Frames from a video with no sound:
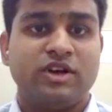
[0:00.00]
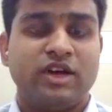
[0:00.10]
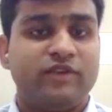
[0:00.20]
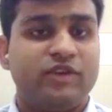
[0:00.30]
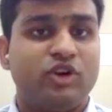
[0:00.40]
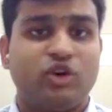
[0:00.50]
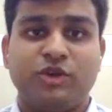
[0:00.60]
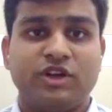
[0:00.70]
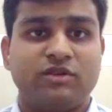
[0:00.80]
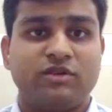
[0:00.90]
Every
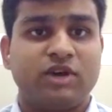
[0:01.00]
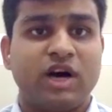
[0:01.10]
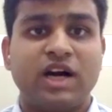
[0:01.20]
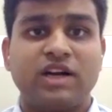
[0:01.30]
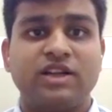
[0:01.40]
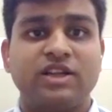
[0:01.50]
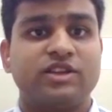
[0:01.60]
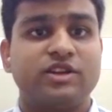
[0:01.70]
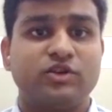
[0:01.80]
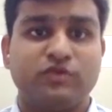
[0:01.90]
topic, hardly
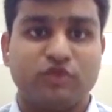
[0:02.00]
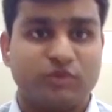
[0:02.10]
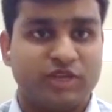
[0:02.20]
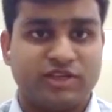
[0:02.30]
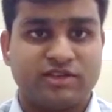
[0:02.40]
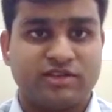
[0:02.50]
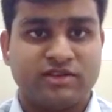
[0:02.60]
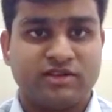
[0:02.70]
three to four pages.